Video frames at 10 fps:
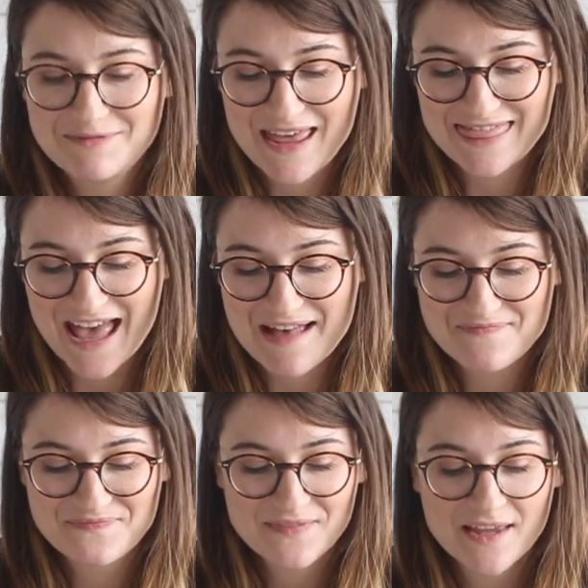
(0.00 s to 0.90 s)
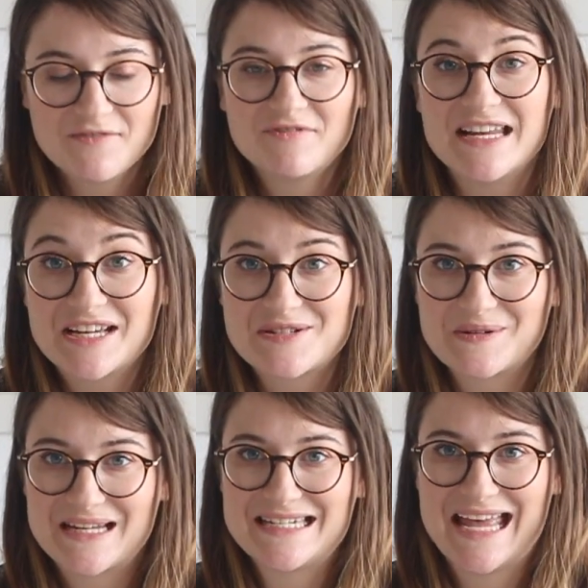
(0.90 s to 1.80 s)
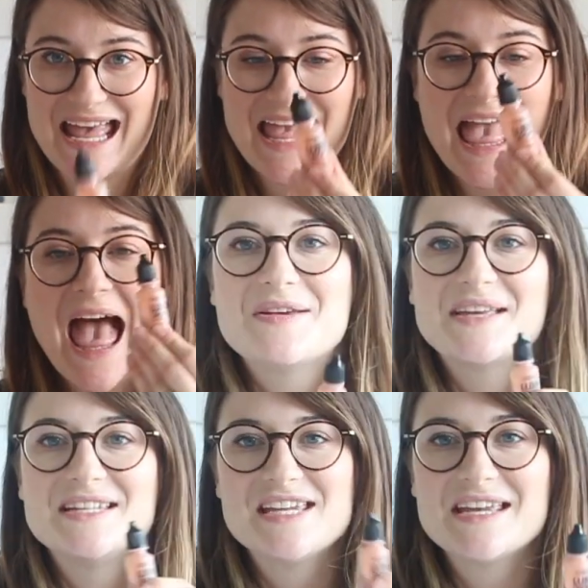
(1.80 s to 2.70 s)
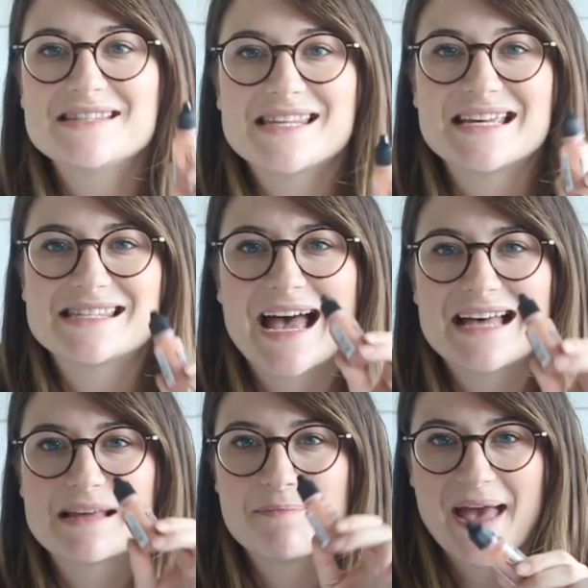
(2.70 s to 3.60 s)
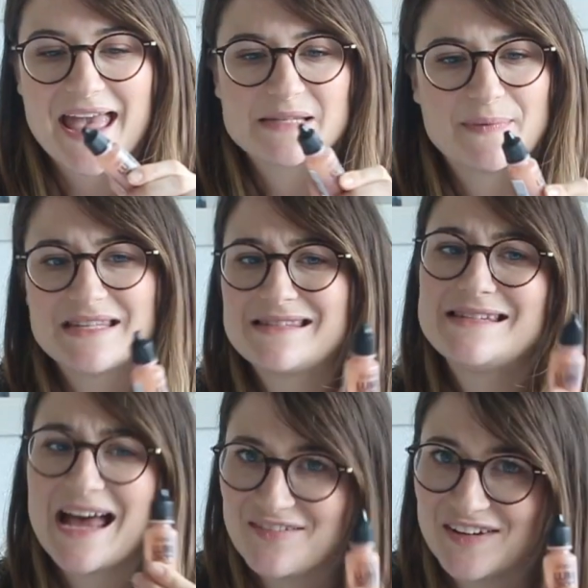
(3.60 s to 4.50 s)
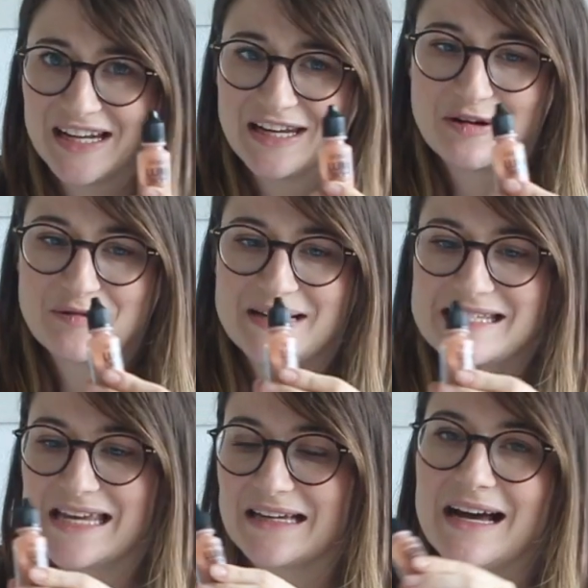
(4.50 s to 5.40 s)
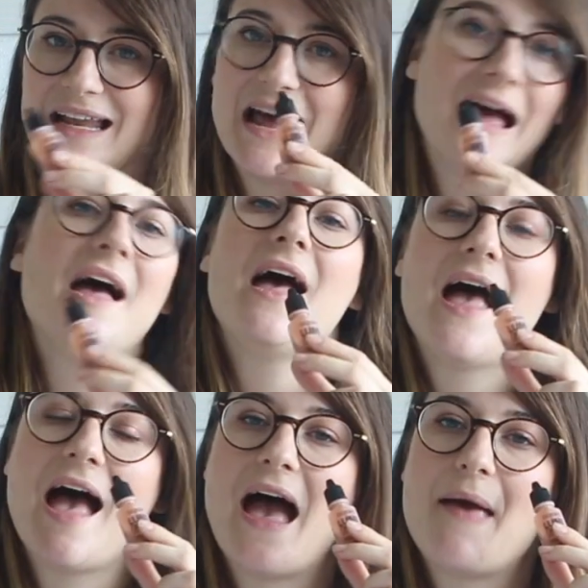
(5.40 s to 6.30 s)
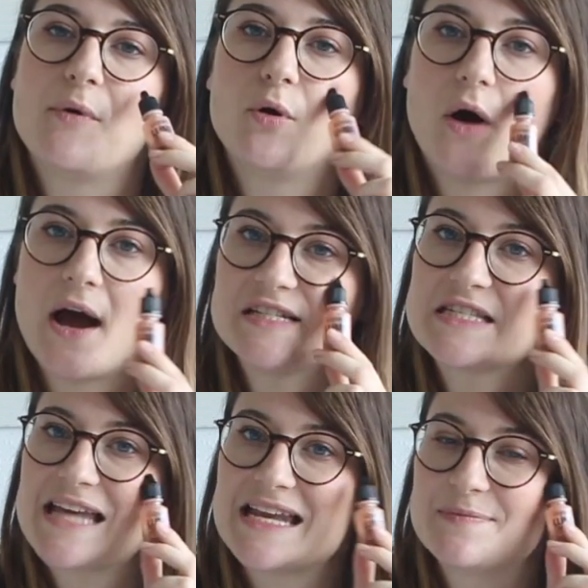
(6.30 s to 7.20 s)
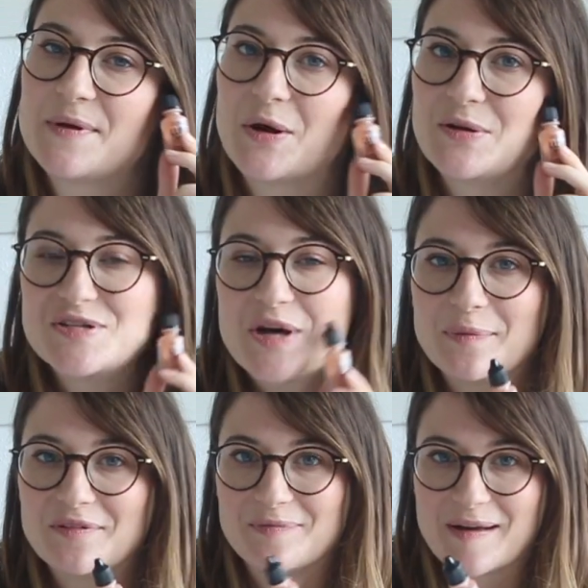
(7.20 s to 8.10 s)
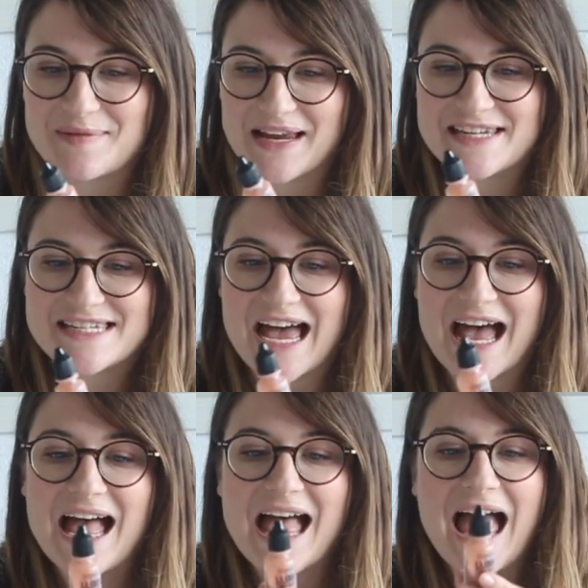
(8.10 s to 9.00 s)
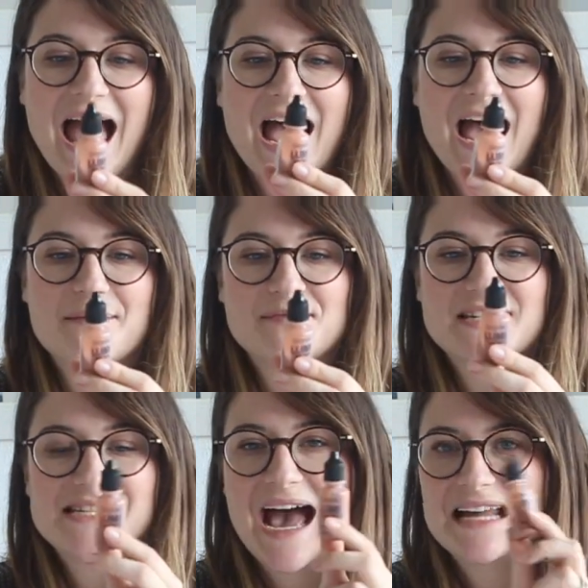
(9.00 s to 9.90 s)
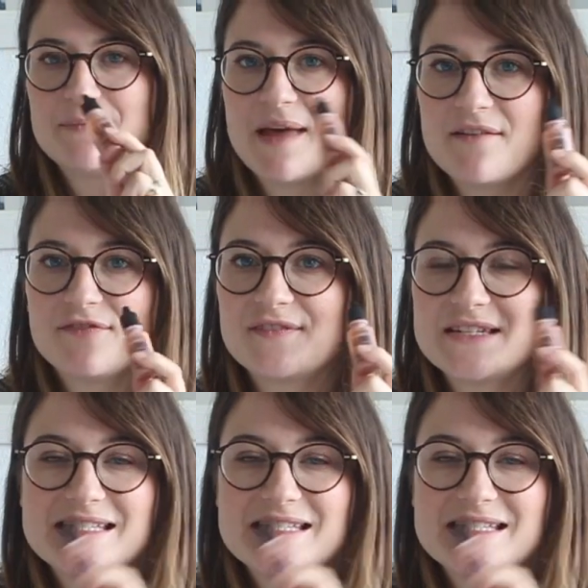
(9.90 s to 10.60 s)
with really good quality. You could use this as a base, but it's definitely not my skin colour. I just tend to put it on top of my blusher just to add a bit of